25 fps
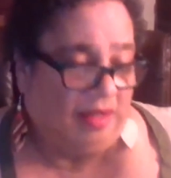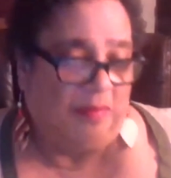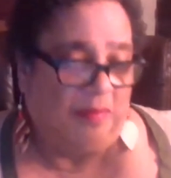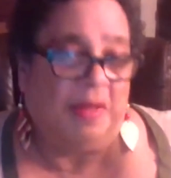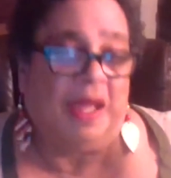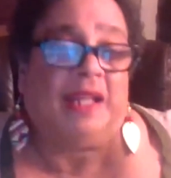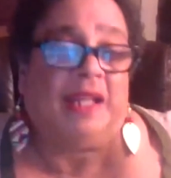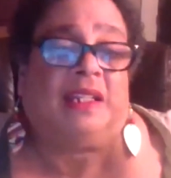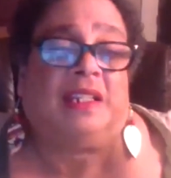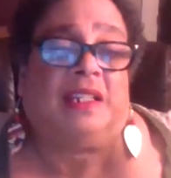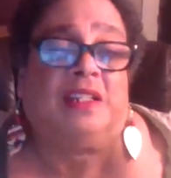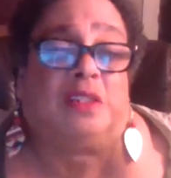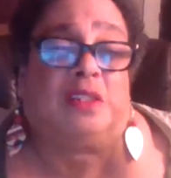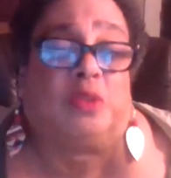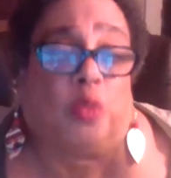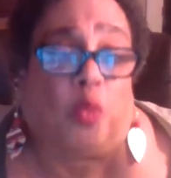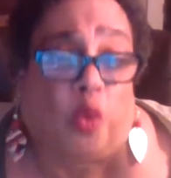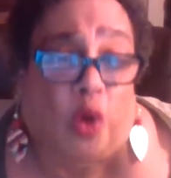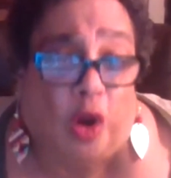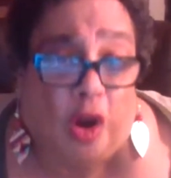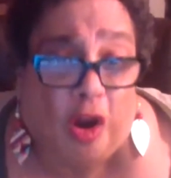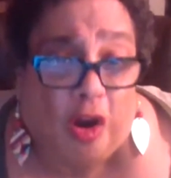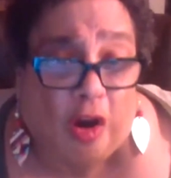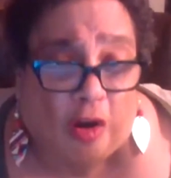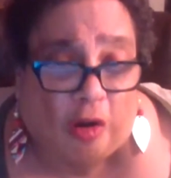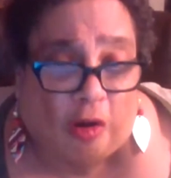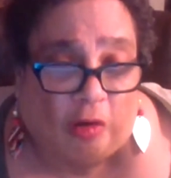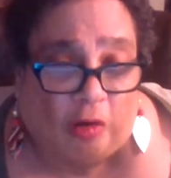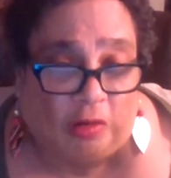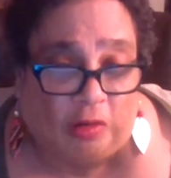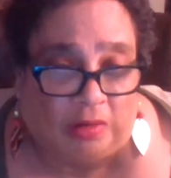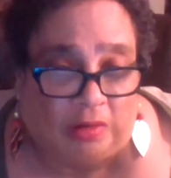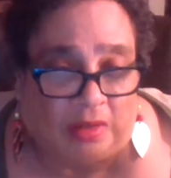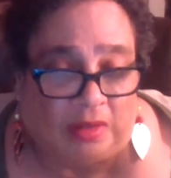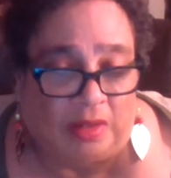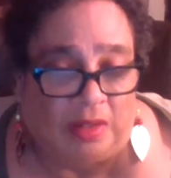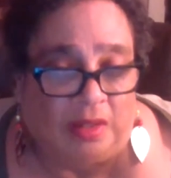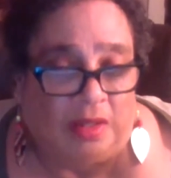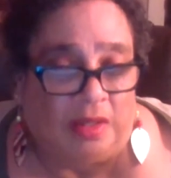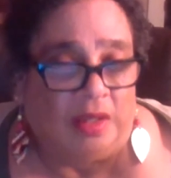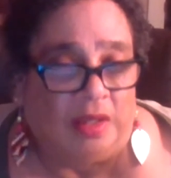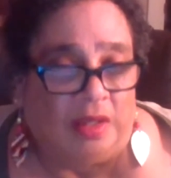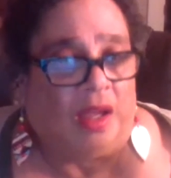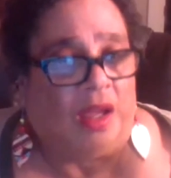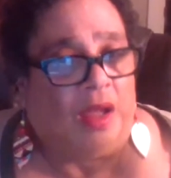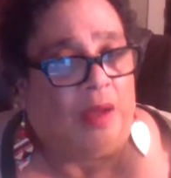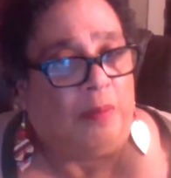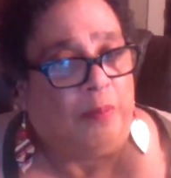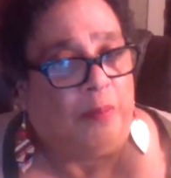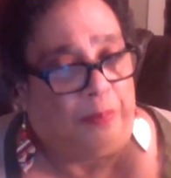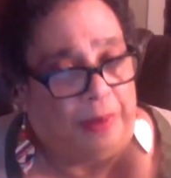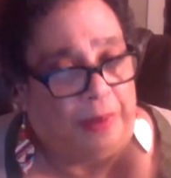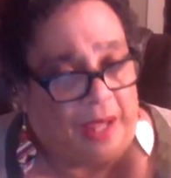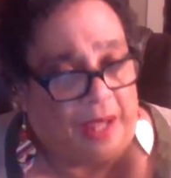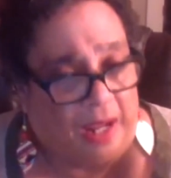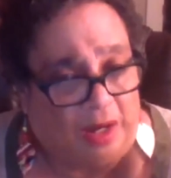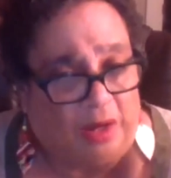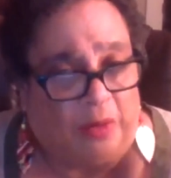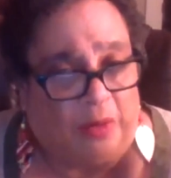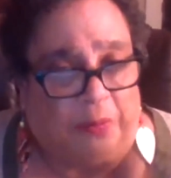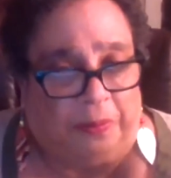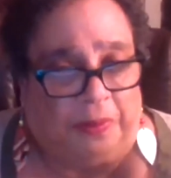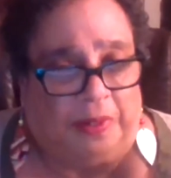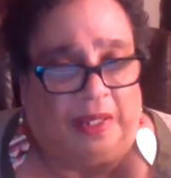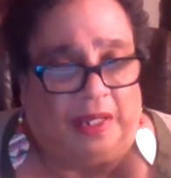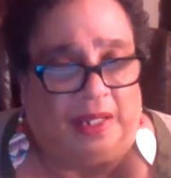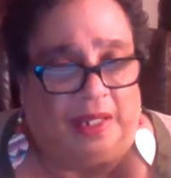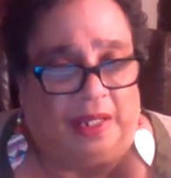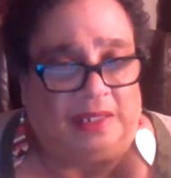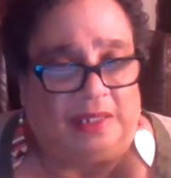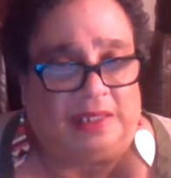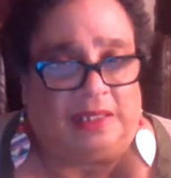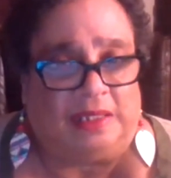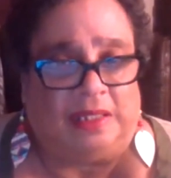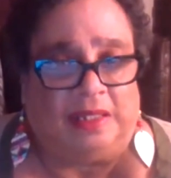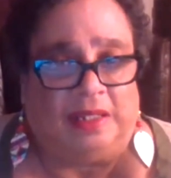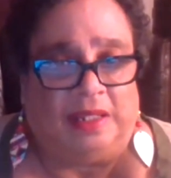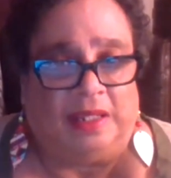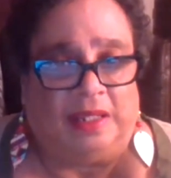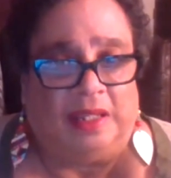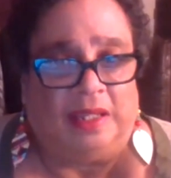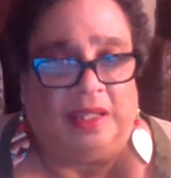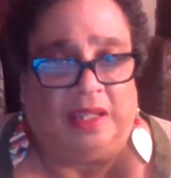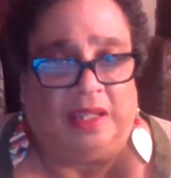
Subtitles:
Make this world a better place.